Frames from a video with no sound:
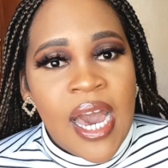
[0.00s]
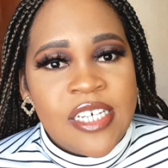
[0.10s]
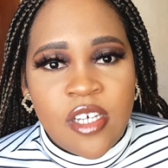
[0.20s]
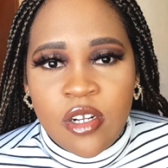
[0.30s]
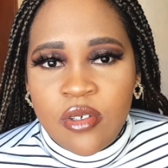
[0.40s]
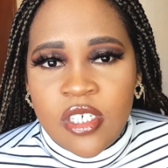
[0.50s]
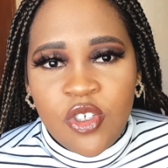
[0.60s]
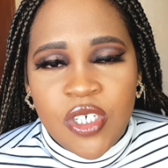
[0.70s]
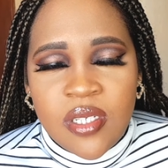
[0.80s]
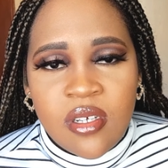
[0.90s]
I started using
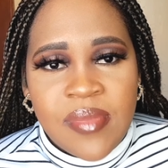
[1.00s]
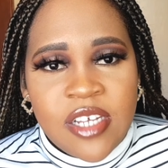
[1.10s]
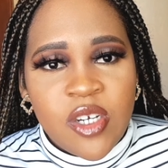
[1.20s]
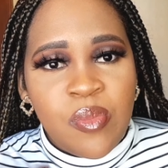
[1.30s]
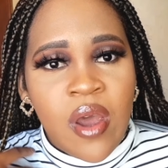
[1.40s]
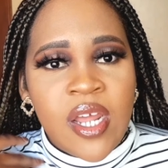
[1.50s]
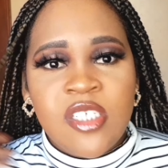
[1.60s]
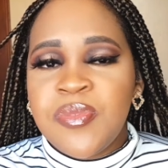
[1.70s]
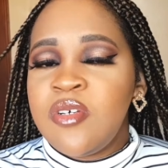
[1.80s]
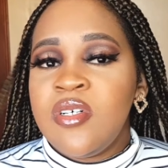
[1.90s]
Gentle Magic
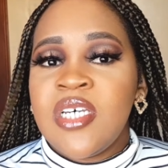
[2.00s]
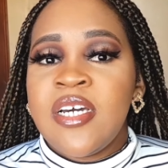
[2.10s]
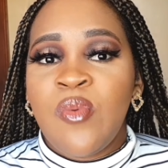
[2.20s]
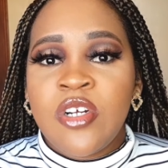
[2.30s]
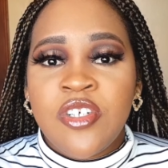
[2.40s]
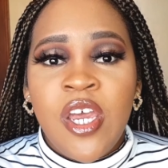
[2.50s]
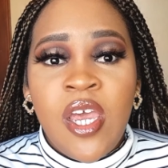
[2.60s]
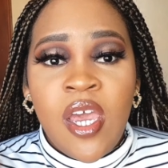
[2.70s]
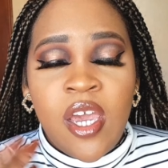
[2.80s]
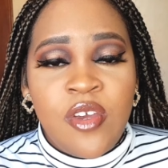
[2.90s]
products because I watched
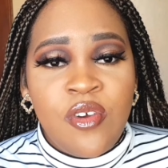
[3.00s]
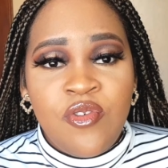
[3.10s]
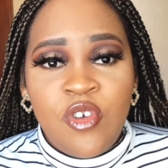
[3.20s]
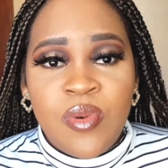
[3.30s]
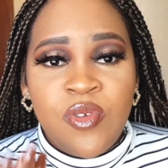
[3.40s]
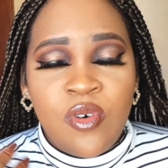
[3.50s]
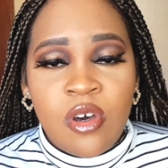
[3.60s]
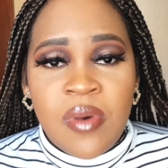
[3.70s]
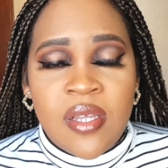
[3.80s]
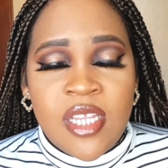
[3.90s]
a YouTuber talk
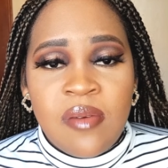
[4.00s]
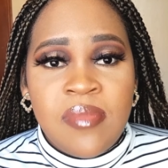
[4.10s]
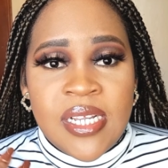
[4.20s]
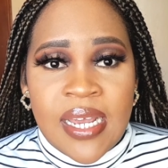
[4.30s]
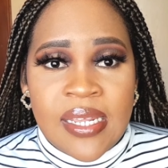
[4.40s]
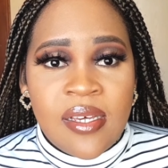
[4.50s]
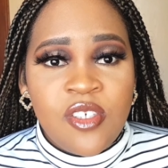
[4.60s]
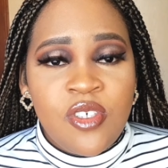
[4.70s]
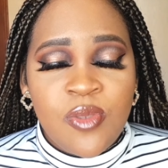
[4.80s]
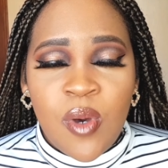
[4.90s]
about them. Michelle,
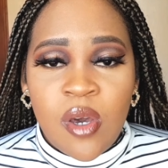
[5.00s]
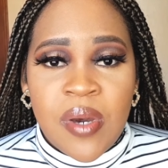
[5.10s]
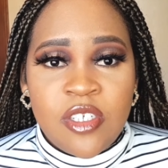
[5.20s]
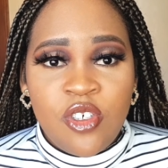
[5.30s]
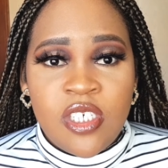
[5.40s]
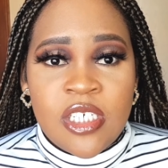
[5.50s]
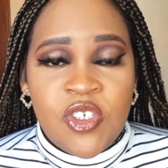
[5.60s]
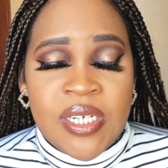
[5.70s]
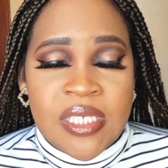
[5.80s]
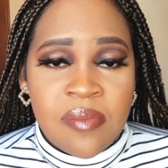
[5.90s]
she spoke about using
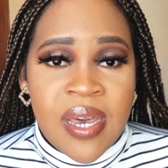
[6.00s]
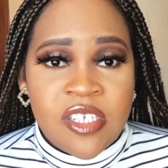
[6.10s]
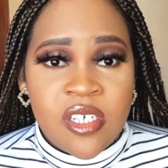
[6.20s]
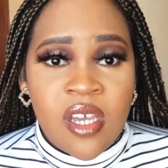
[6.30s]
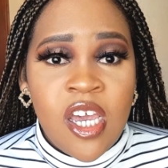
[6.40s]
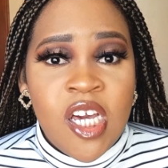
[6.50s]
Gentle Magic